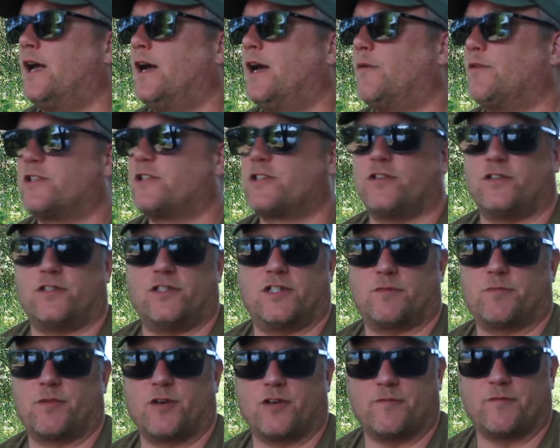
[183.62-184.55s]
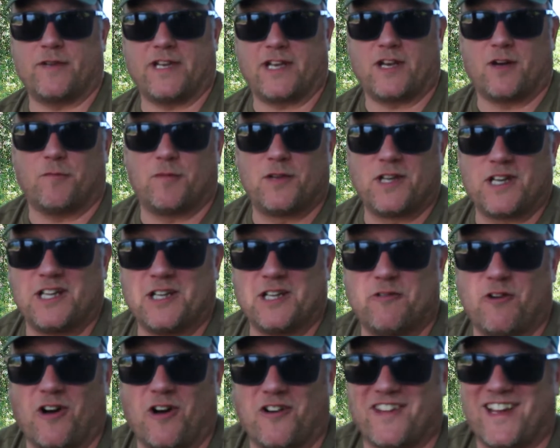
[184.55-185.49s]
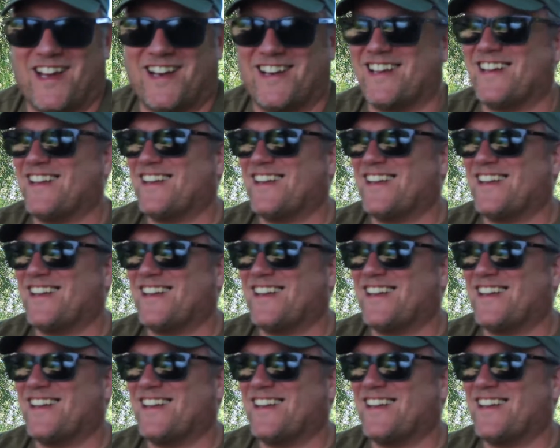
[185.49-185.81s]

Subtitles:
which could just prove me completely wrong then.